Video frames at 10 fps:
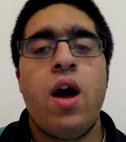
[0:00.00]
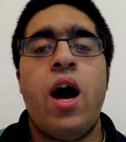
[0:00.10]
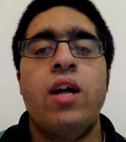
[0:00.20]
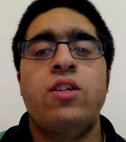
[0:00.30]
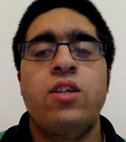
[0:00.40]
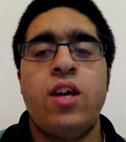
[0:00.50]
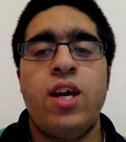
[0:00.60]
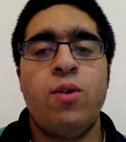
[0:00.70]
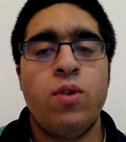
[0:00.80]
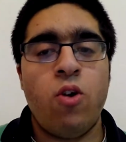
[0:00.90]
And
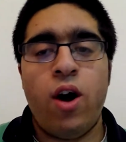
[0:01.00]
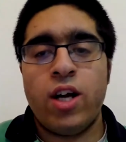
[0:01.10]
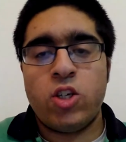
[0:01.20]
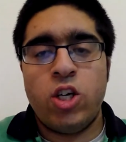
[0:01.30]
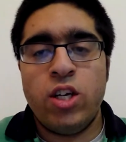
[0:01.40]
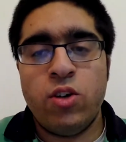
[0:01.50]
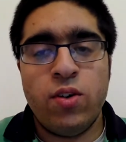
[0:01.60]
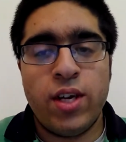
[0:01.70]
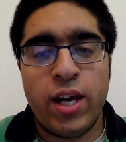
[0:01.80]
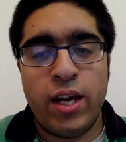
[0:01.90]
today we're not actually
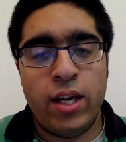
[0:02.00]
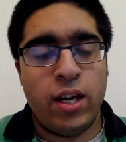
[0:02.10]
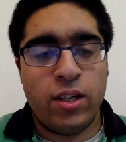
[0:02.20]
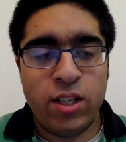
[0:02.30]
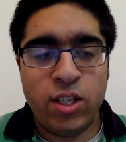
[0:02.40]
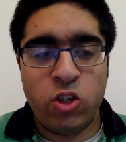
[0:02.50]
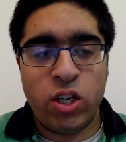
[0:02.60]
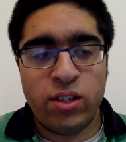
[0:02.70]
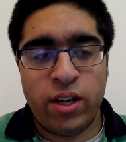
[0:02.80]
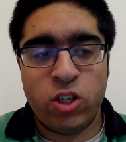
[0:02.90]
doing a
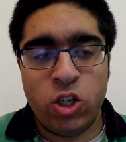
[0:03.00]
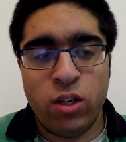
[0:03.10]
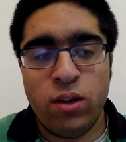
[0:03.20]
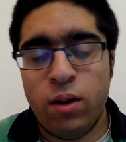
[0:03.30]
teaching section.